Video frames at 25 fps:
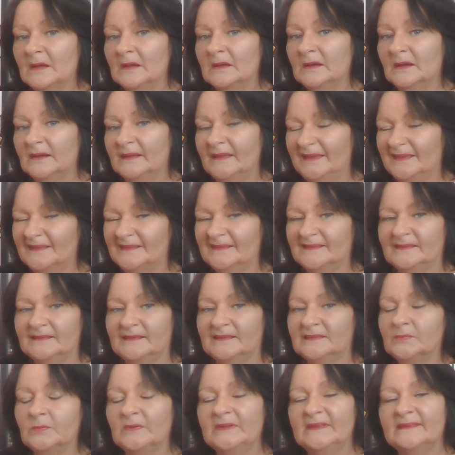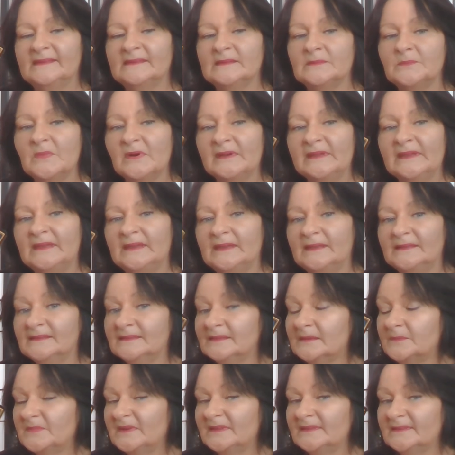I hear 6 weeks in my head.
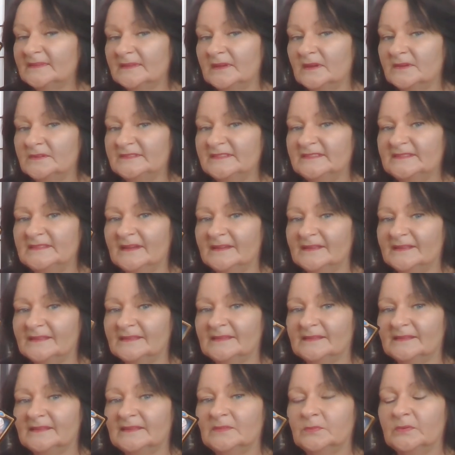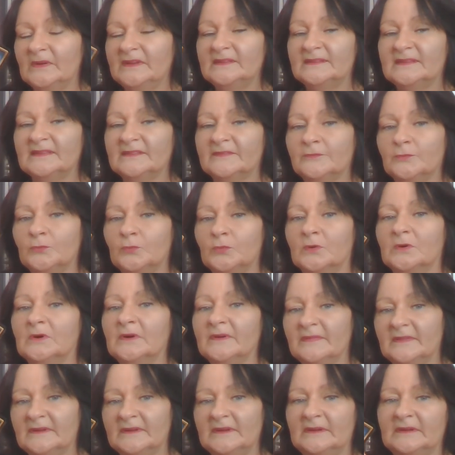Something's going to take 6 weeks for
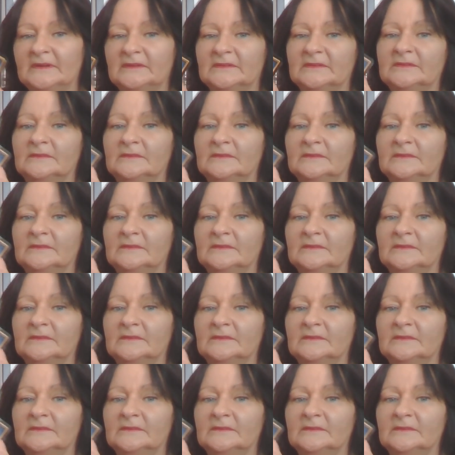the,